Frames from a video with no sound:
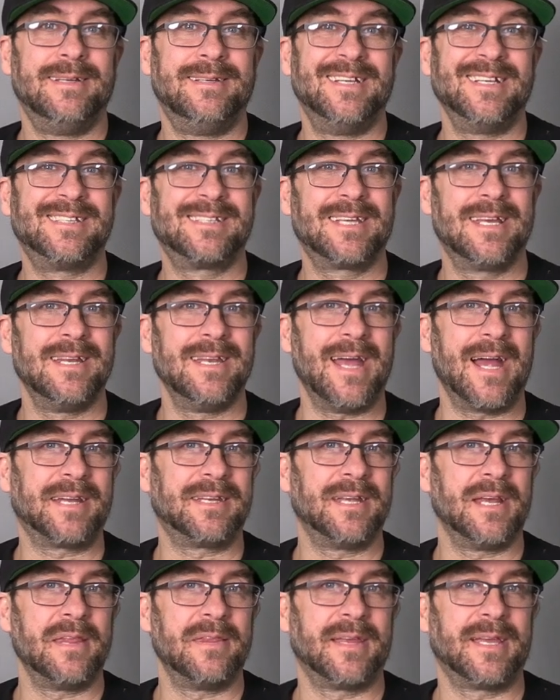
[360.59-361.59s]

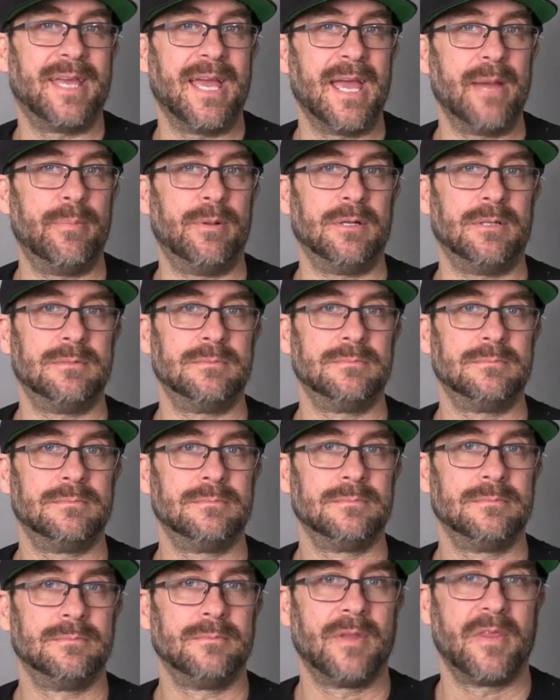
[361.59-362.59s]
disconnect the cable.
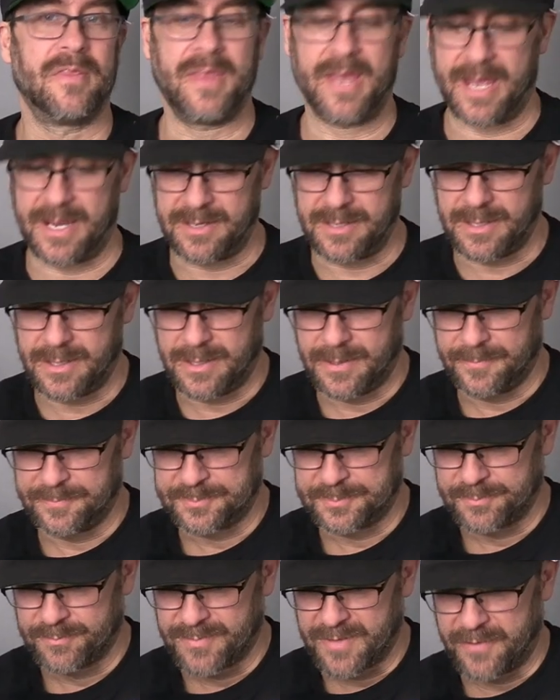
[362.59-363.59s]
Then,
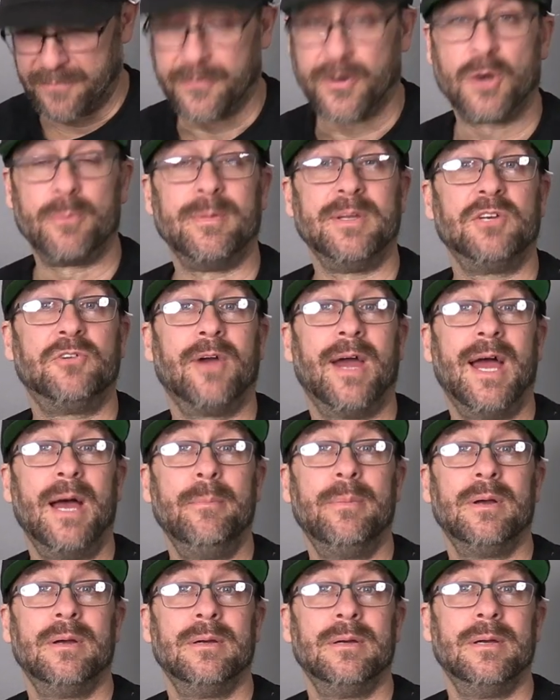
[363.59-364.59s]
firmly
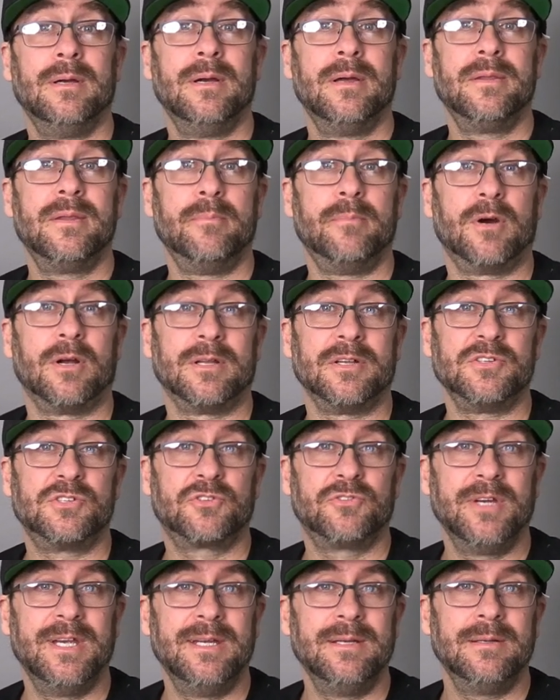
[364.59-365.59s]
grab the Marlin
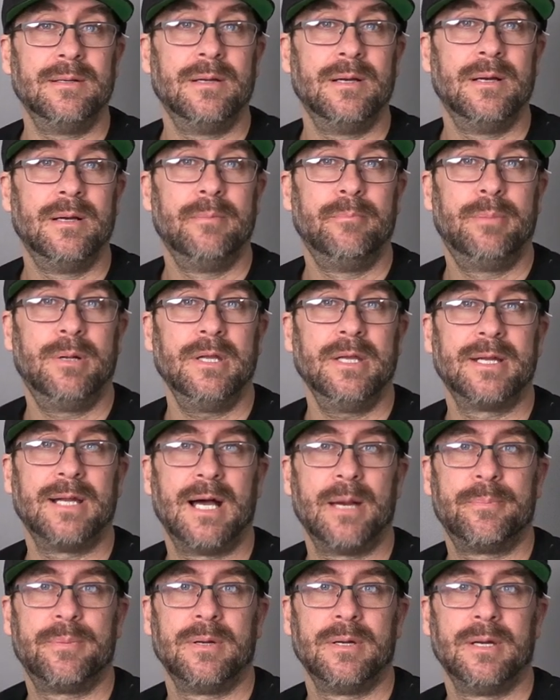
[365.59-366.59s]
screen, pull it
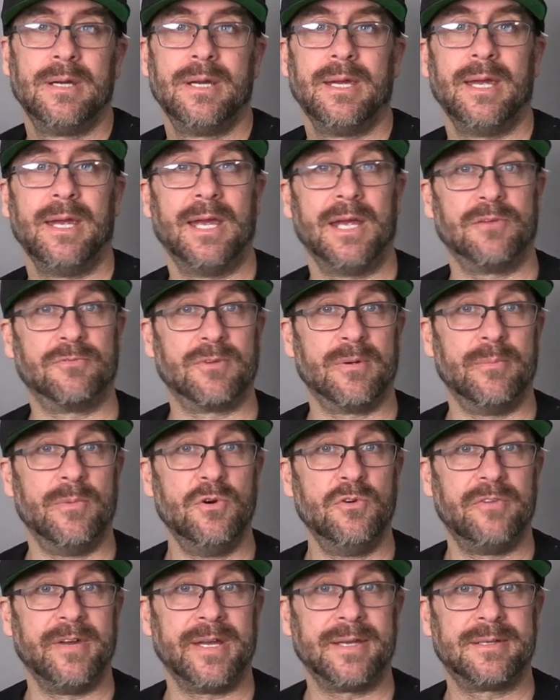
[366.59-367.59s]
up, and
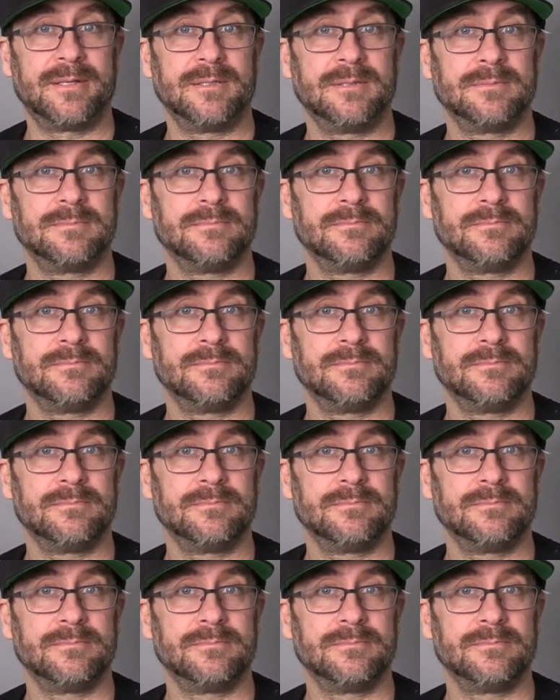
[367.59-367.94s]
remove it.